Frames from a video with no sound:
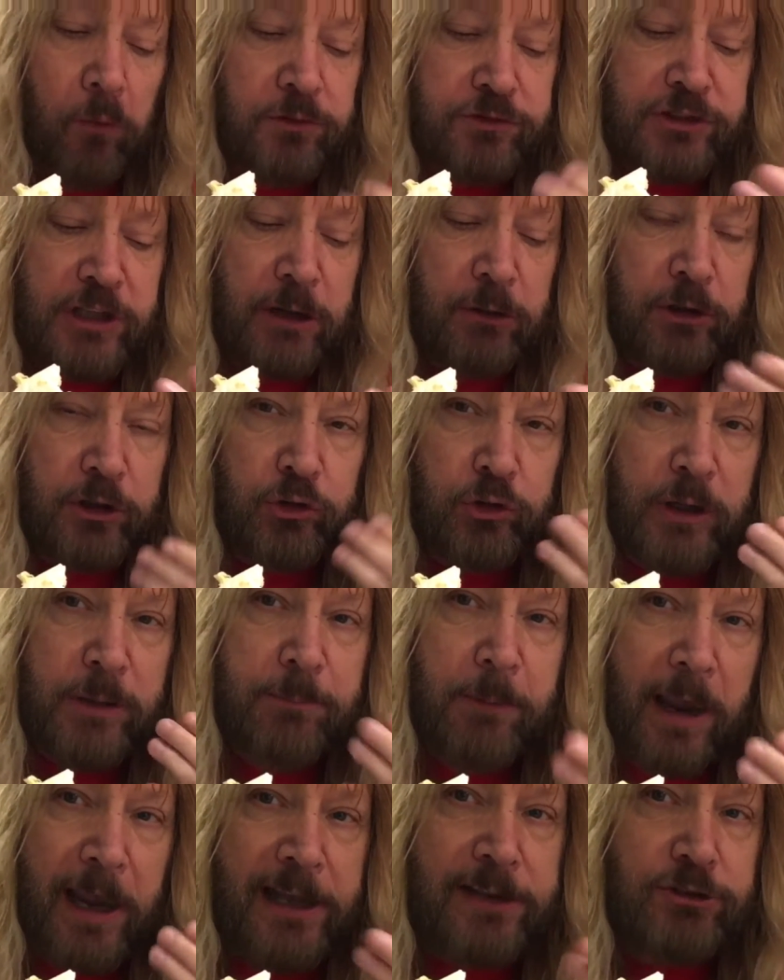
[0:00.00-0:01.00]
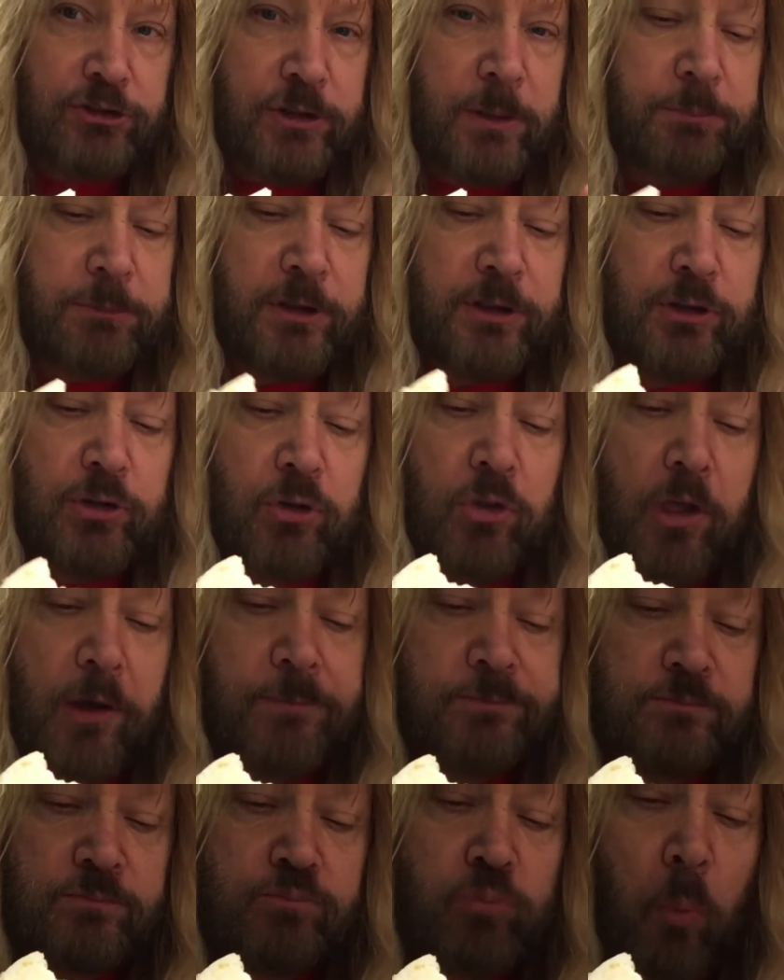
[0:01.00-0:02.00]
Sour cream adds something to
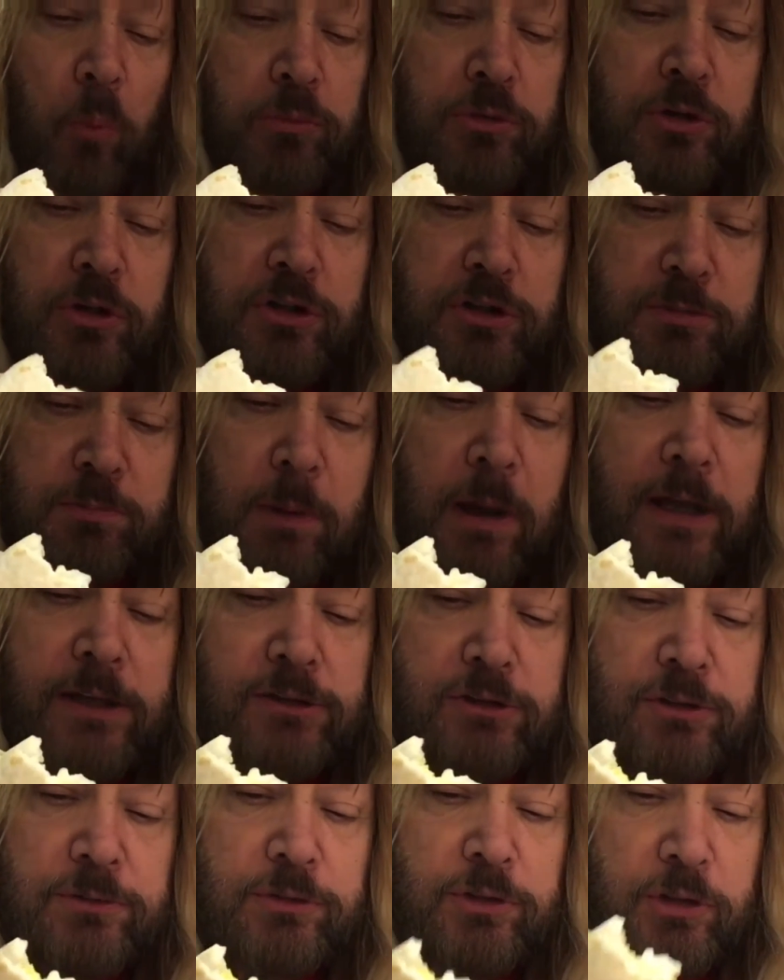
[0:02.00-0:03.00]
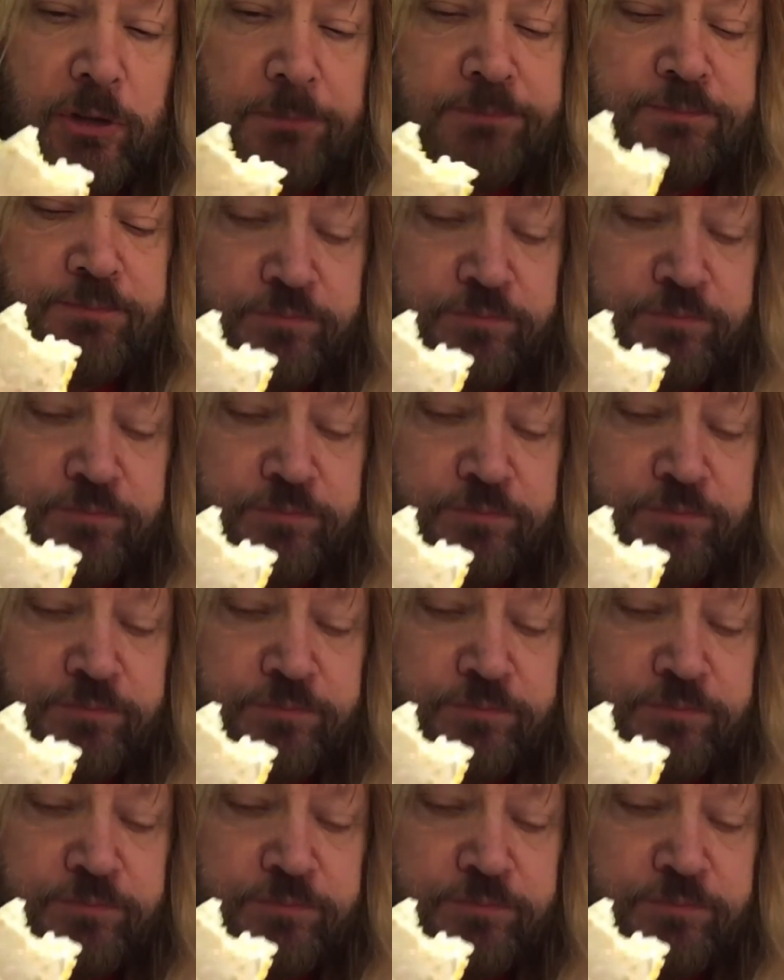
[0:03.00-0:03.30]
the spice. So